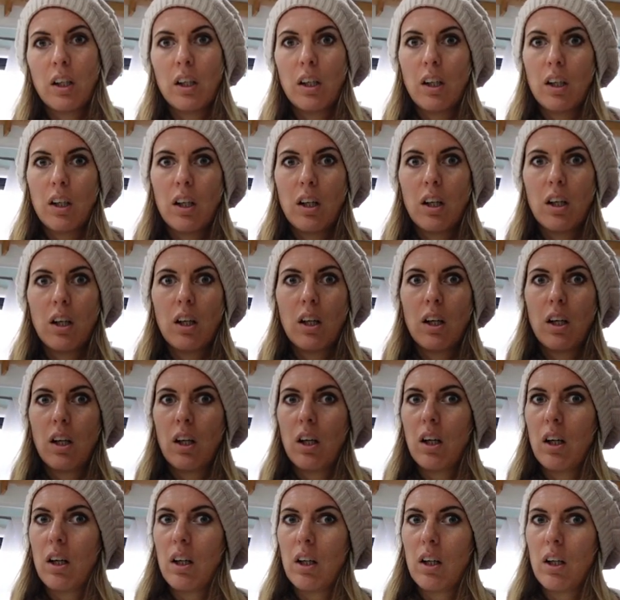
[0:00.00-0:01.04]

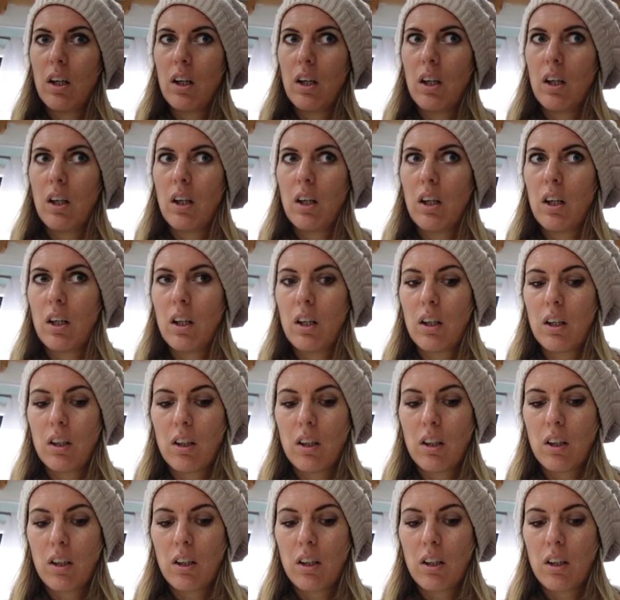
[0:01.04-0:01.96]
Nothing is said.